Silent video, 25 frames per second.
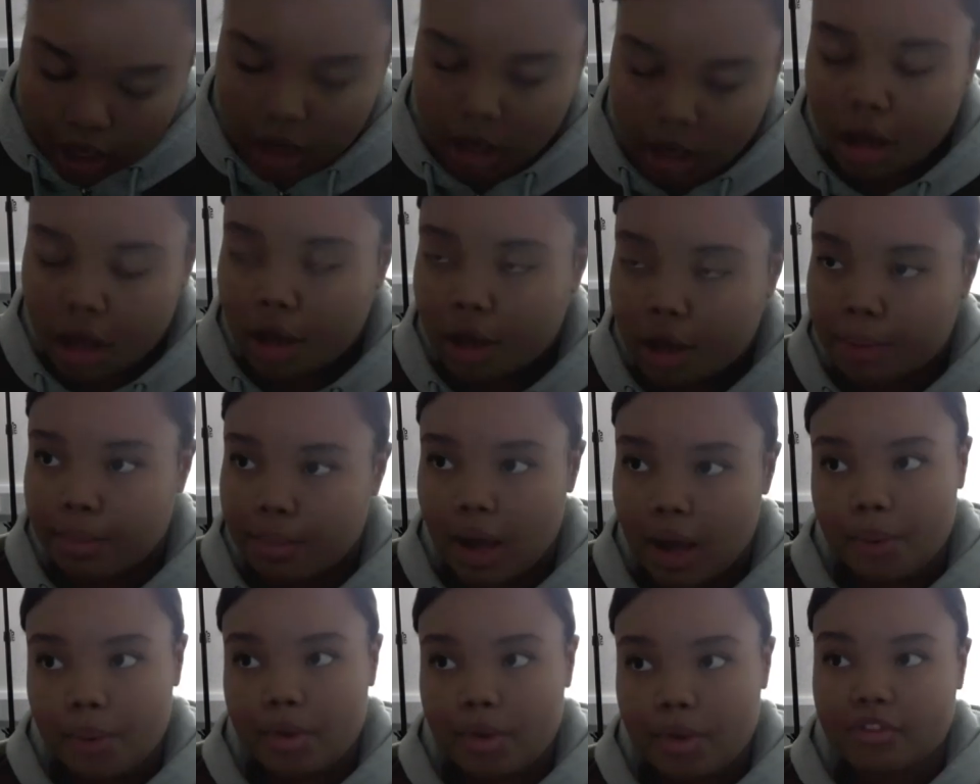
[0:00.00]

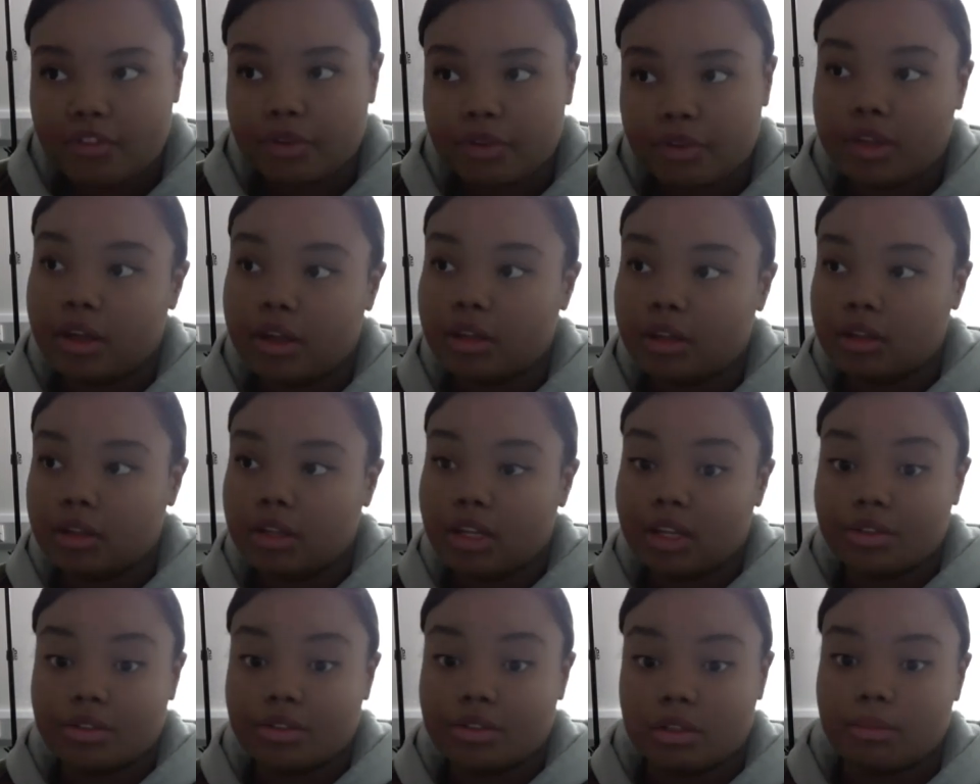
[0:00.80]
However, then
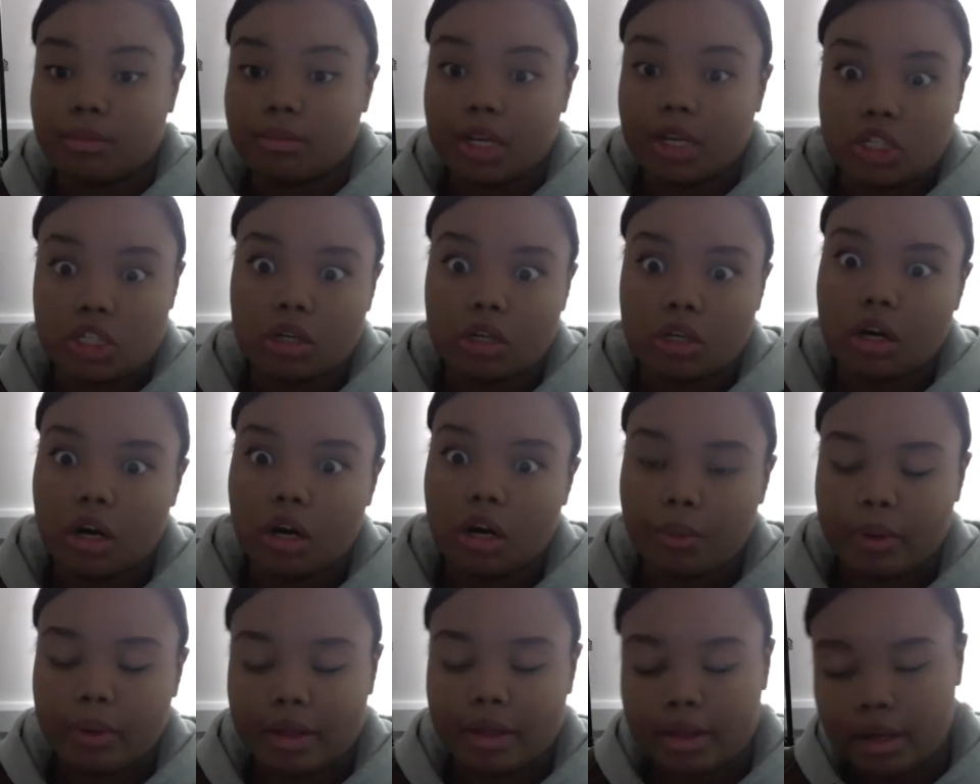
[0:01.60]
there's a major cut
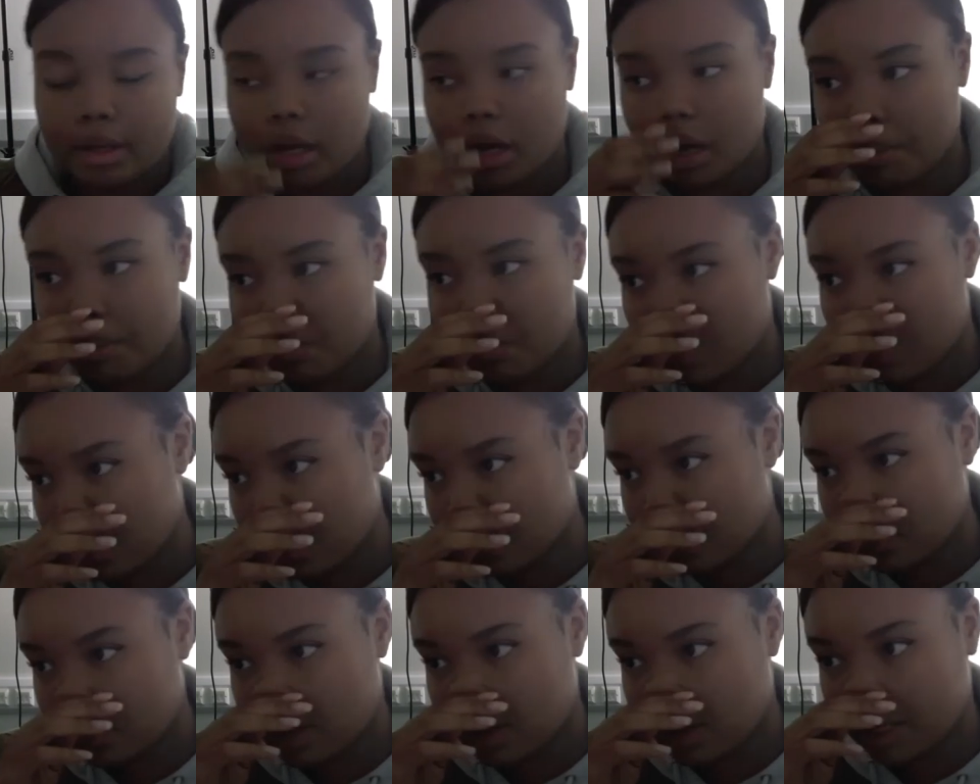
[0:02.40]
where her
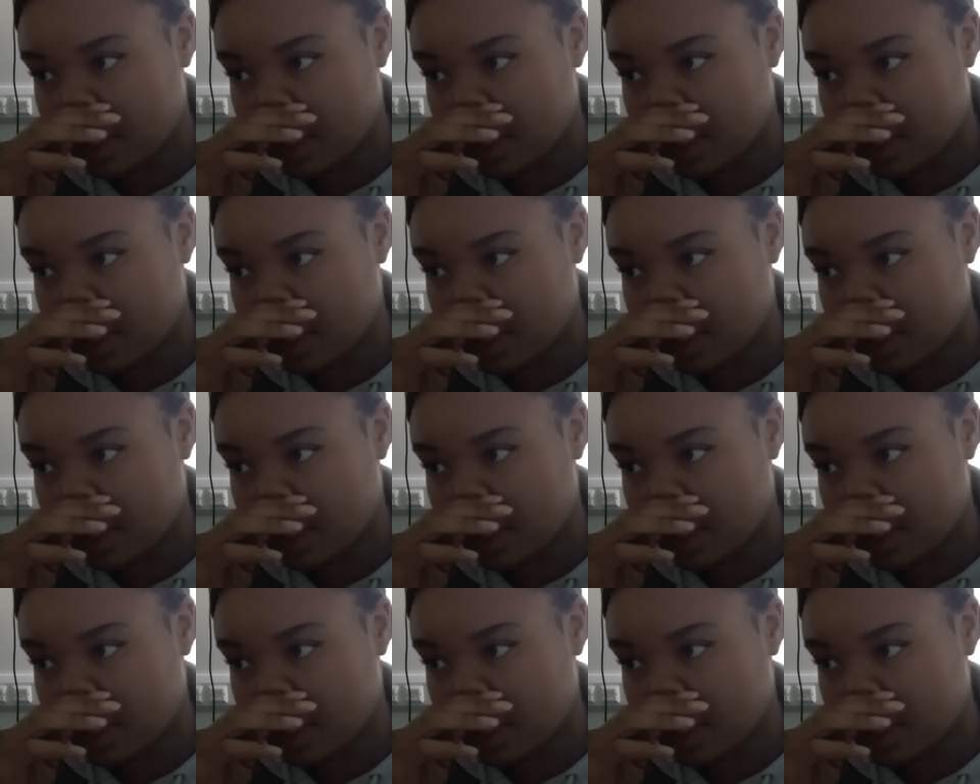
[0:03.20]
mum